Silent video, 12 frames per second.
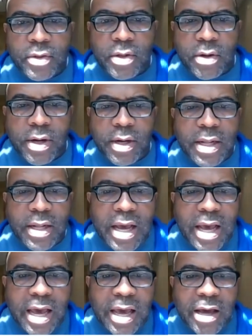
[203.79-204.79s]
All right,
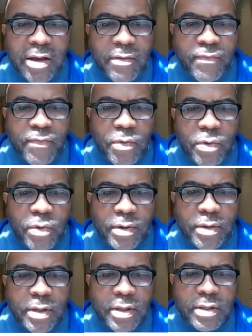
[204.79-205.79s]
and
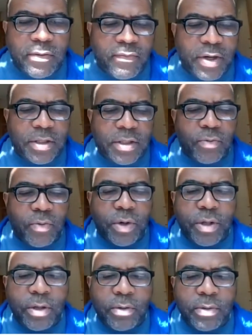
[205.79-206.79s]
for division, we're
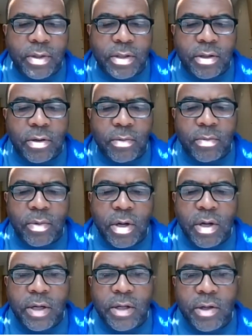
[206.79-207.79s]
going to use the term
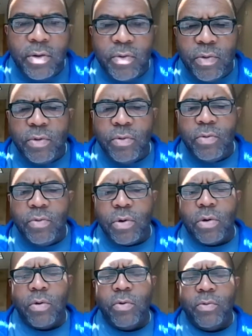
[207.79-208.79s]

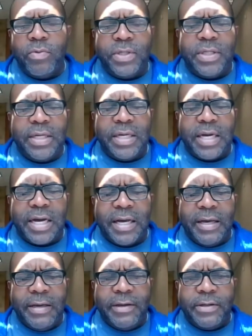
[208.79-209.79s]

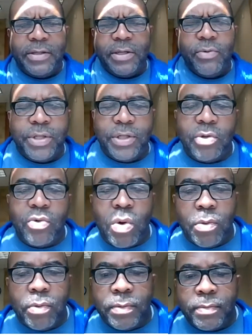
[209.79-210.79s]
Q-U-O-T-I-E-N-T, which is
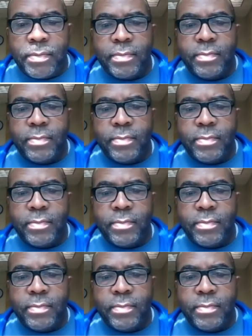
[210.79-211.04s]
quotient,